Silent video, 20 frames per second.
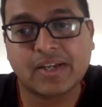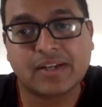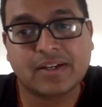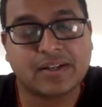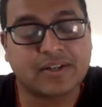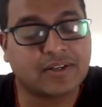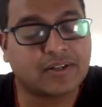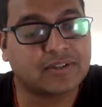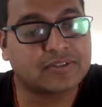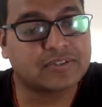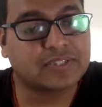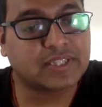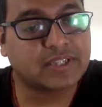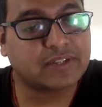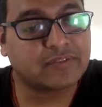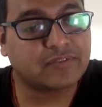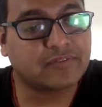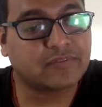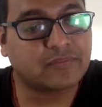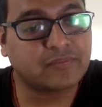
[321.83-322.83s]
Uh,
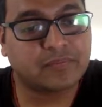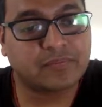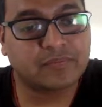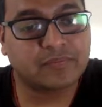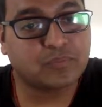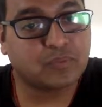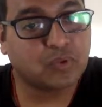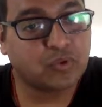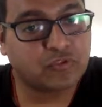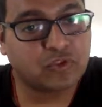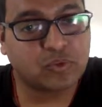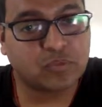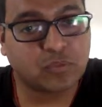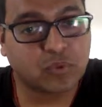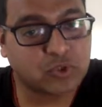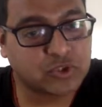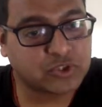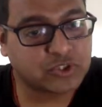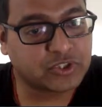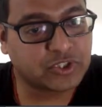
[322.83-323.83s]
they moved to
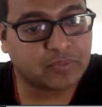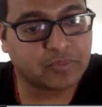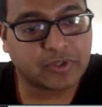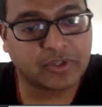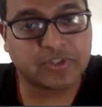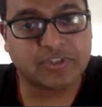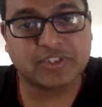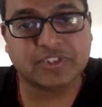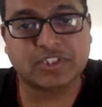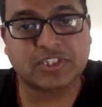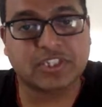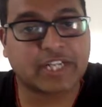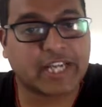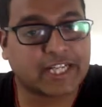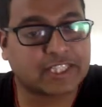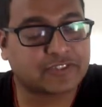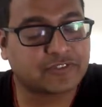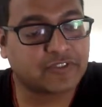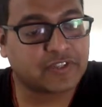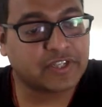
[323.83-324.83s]
Portugal because it's a
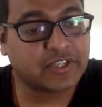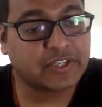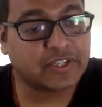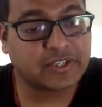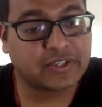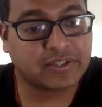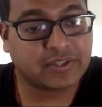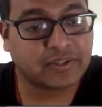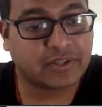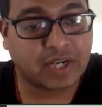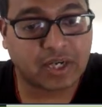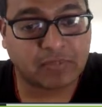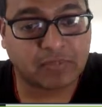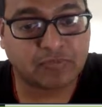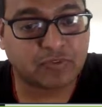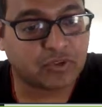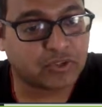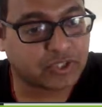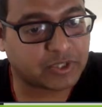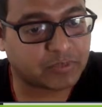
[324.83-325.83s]
tax-free uh, hub
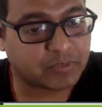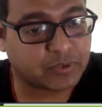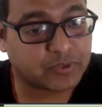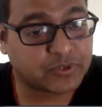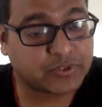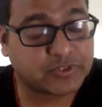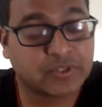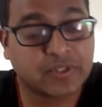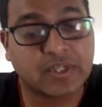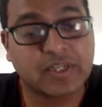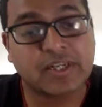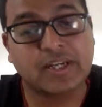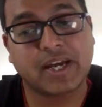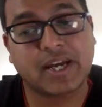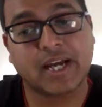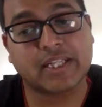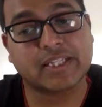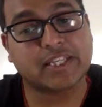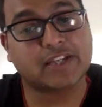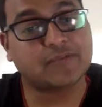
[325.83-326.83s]
for cryptos,
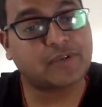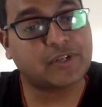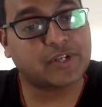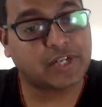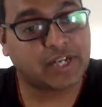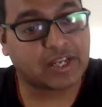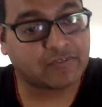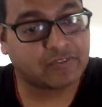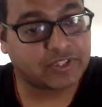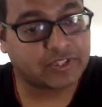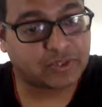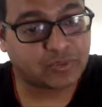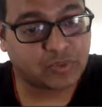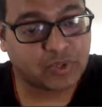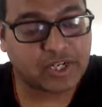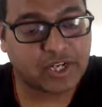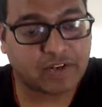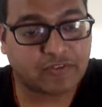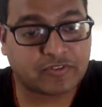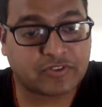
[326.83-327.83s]
and they've been traveling the
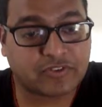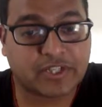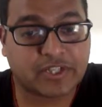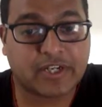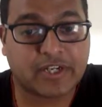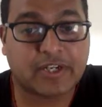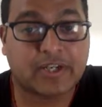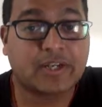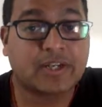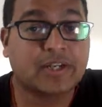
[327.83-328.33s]
world after that.